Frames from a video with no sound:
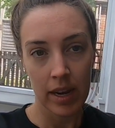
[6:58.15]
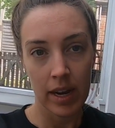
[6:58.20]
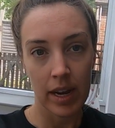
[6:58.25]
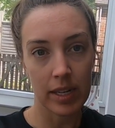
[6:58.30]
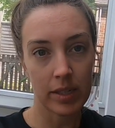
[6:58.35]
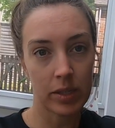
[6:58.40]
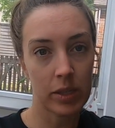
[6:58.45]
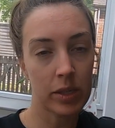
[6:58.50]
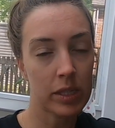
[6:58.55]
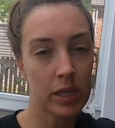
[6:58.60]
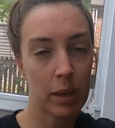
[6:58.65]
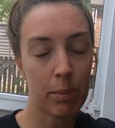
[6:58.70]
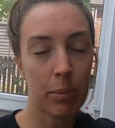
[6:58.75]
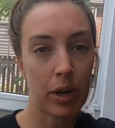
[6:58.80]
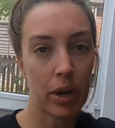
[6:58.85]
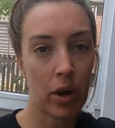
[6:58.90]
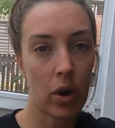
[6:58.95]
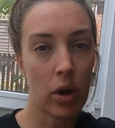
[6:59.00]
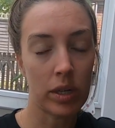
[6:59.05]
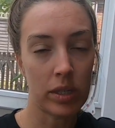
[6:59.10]
as soon as I put
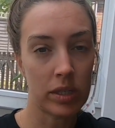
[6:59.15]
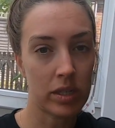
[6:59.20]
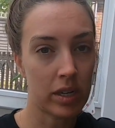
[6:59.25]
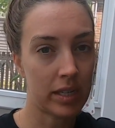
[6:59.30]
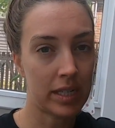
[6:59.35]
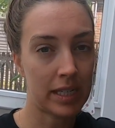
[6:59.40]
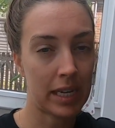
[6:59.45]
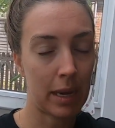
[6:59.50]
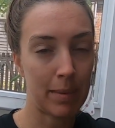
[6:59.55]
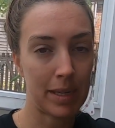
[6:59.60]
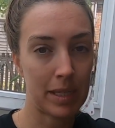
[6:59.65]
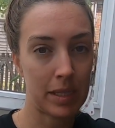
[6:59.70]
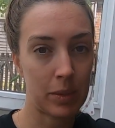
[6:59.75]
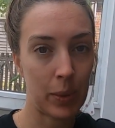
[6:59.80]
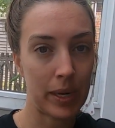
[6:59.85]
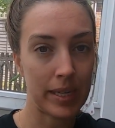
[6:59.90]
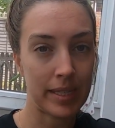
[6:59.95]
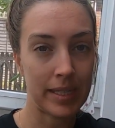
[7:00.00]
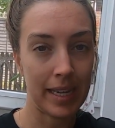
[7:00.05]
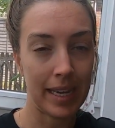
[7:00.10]
it on and started to get a bit
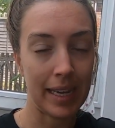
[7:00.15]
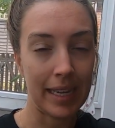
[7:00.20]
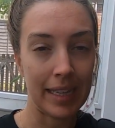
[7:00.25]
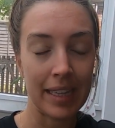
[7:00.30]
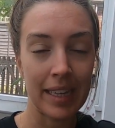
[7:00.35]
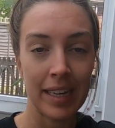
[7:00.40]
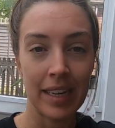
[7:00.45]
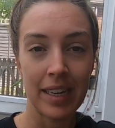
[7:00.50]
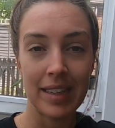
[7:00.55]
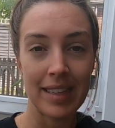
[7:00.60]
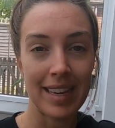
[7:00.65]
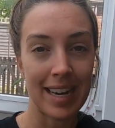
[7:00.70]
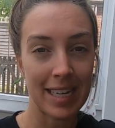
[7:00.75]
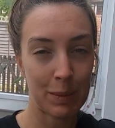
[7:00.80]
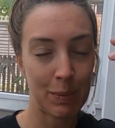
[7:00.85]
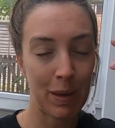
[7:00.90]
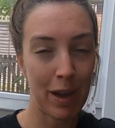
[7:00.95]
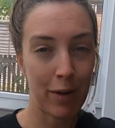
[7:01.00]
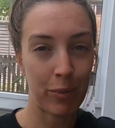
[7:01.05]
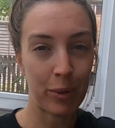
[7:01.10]
sweaty, the
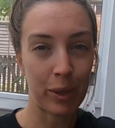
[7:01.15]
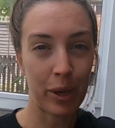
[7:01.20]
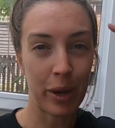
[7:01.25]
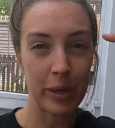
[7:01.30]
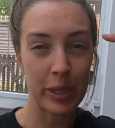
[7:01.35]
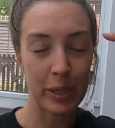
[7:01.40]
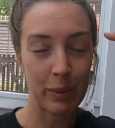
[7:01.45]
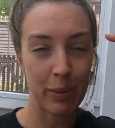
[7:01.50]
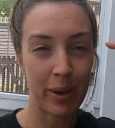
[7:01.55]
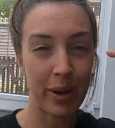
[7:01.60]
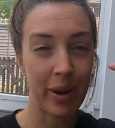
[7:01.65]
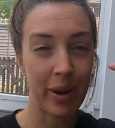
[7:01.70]
SPF would go into my